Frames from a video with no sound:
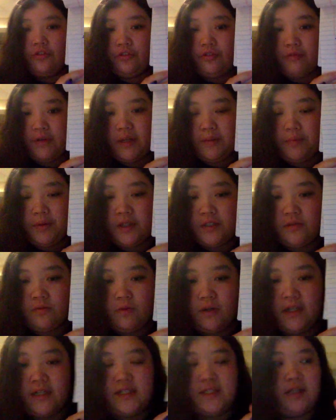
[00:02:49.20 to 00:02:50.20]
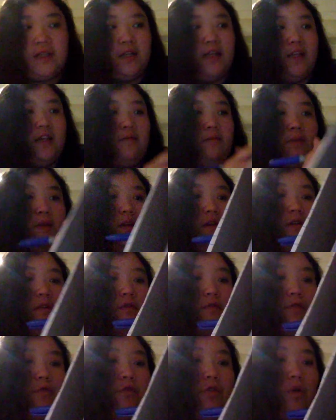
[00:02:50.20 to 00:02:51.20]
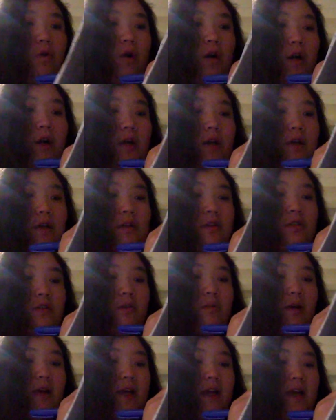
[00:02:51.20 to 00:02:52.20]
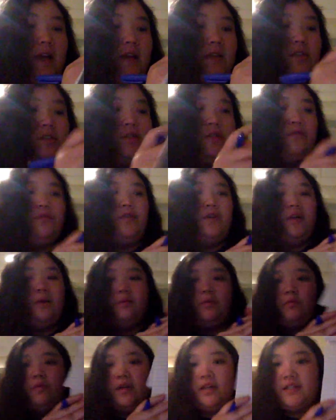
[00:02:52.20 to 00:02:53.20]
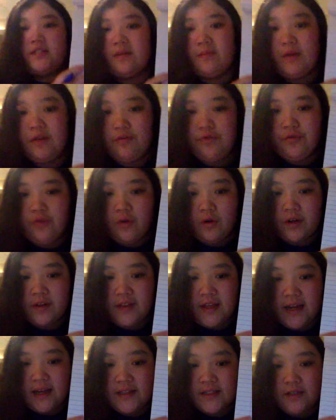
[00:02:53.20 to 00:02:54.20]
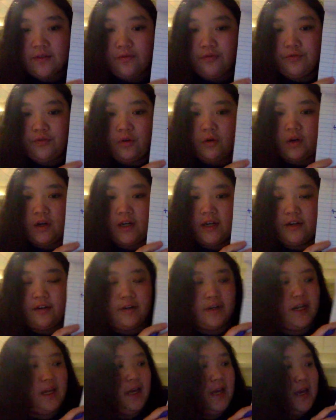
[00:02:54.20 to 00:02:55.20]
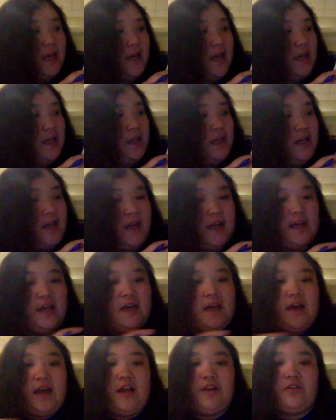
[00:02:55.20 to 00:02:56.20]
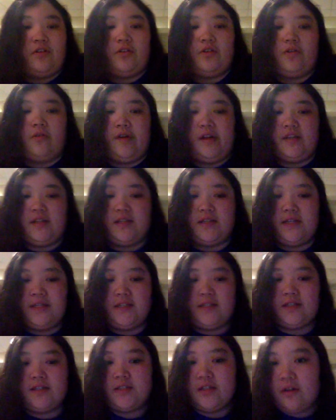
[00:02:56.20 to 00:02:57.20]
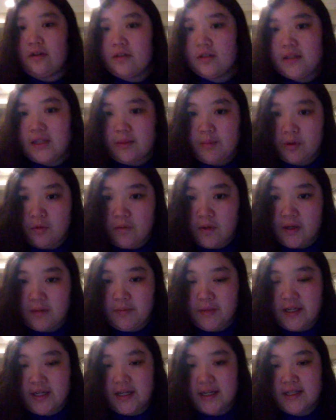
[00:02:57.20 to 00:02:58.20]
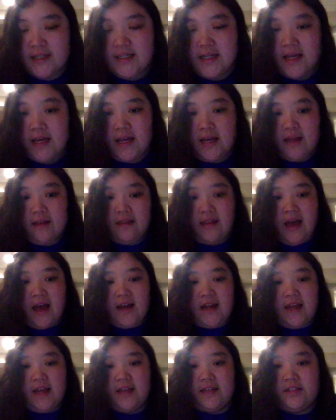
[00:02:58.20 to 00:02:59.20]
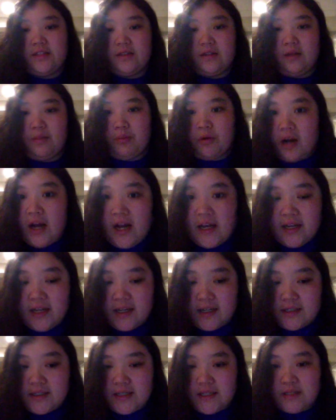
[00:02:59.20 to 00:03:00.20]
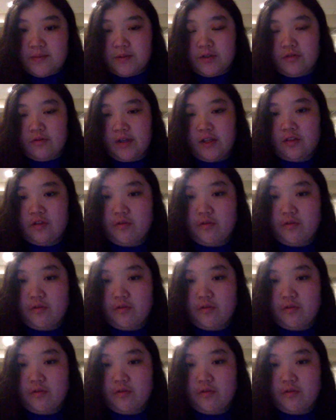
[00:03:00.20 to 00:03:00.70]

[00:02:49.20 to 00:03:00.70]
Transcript: 3 plus 1 is going to give me 4. So my answer for number 1 is going to be 4,488. And you're going to need to circle number 1 because the product is between